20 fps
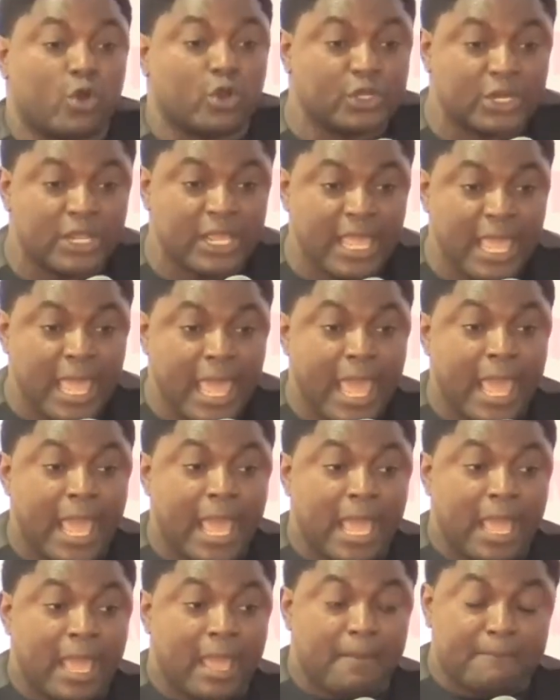God.
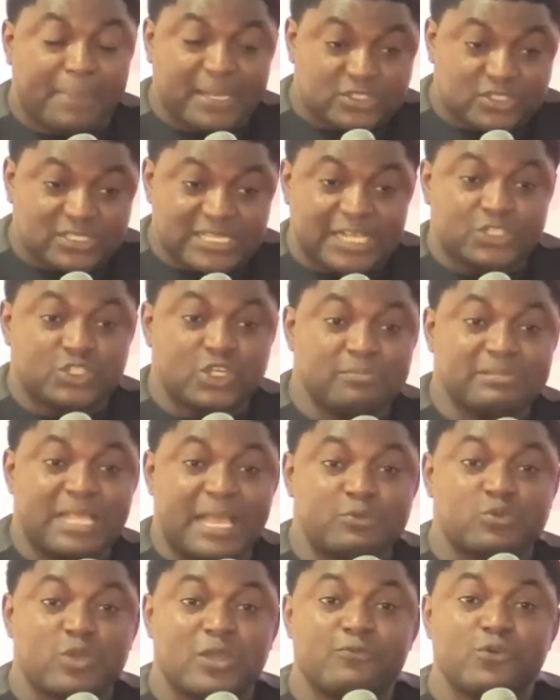Pastor Zach,
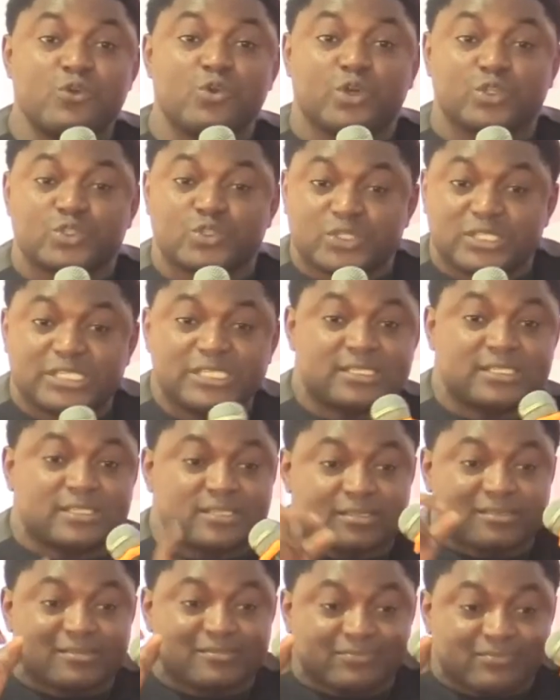sometimes we even go to this
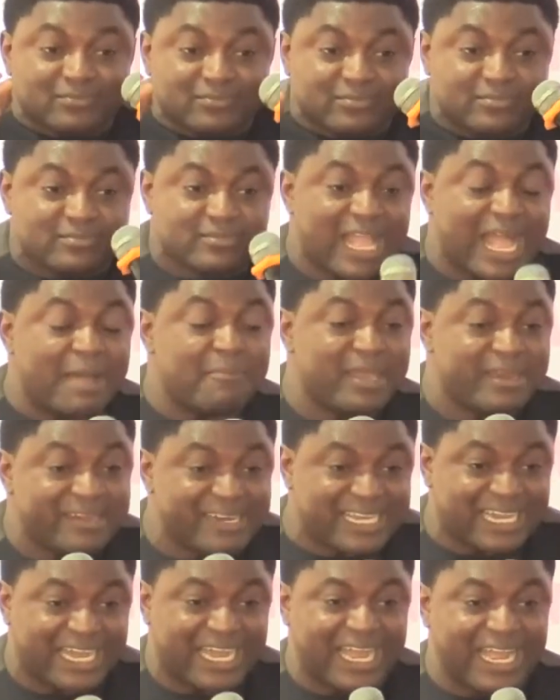
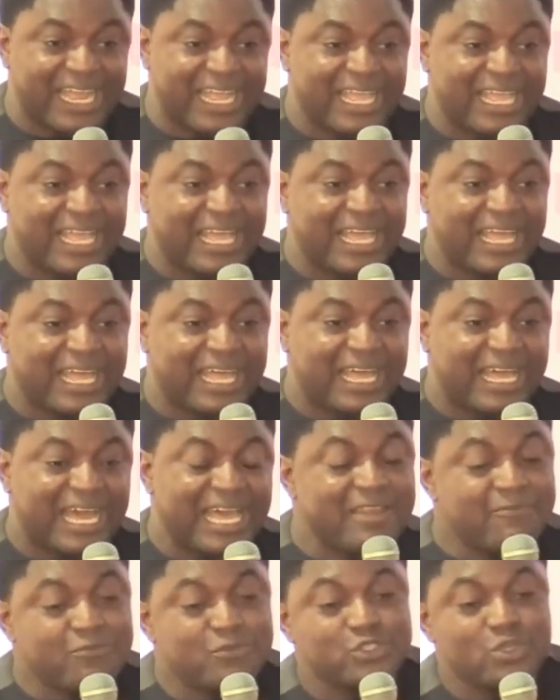America,
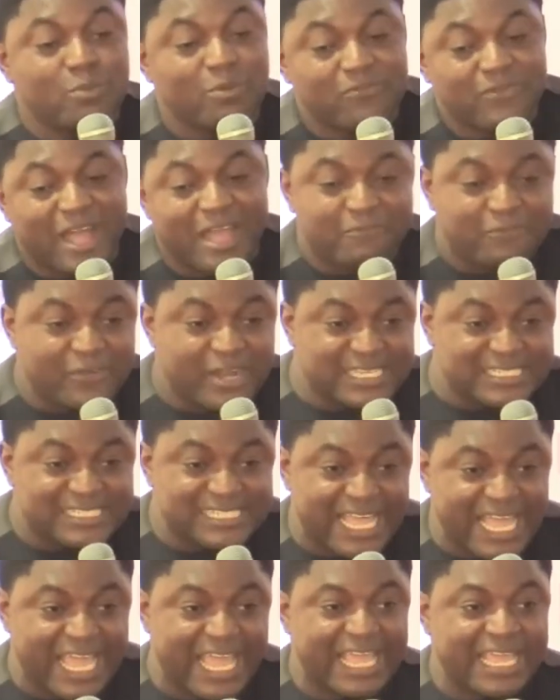and even some of our friends
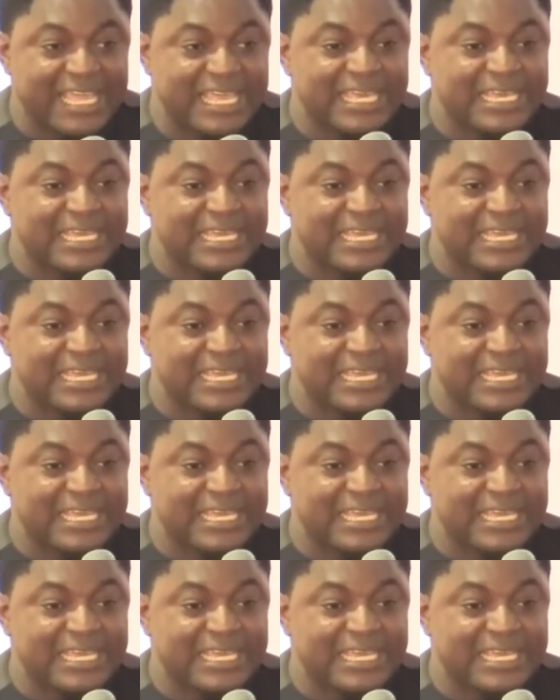there,